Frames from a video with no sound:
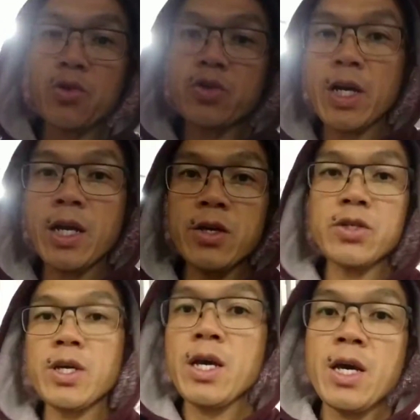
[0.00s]
challenge
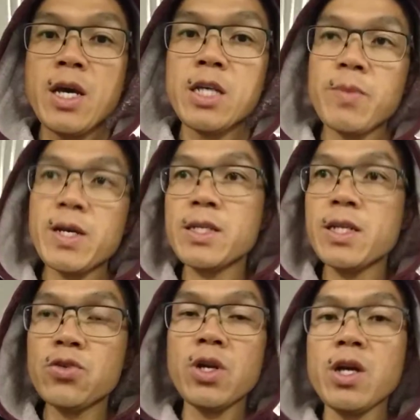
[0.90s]
is
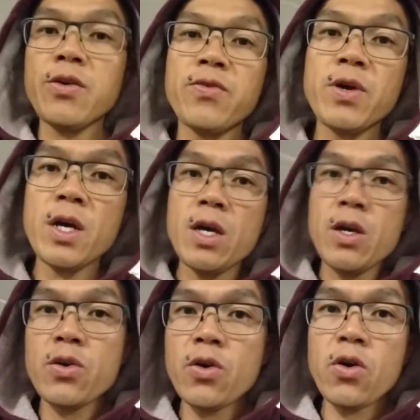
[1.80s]
basically to love
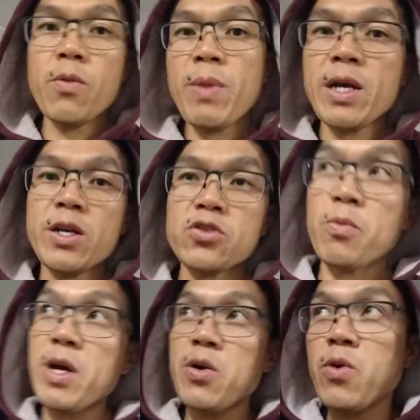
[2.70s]
your partners no
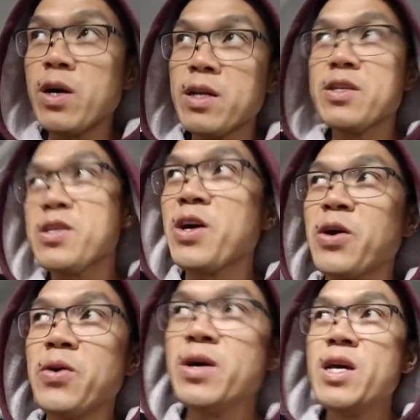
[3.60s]
matter what.
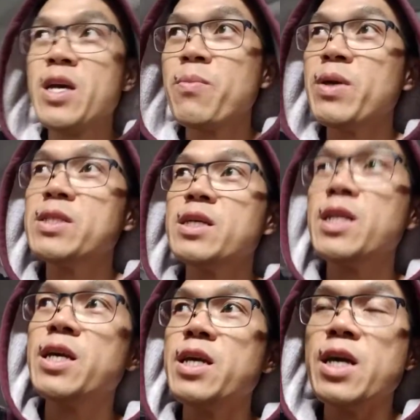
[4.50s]
So
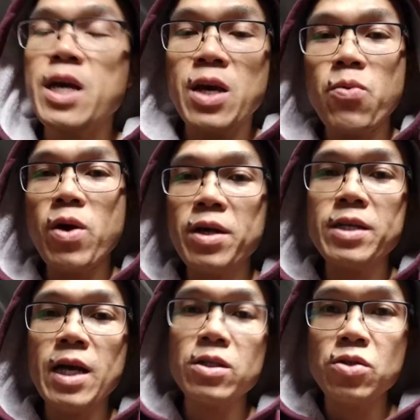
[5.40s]
basically the one
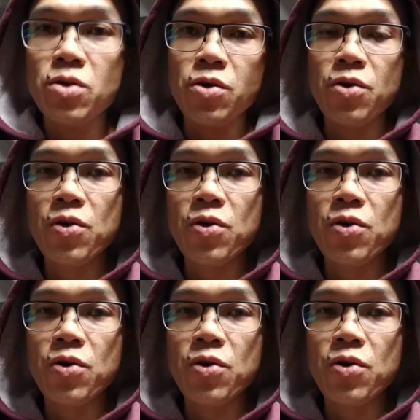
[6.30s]
is us to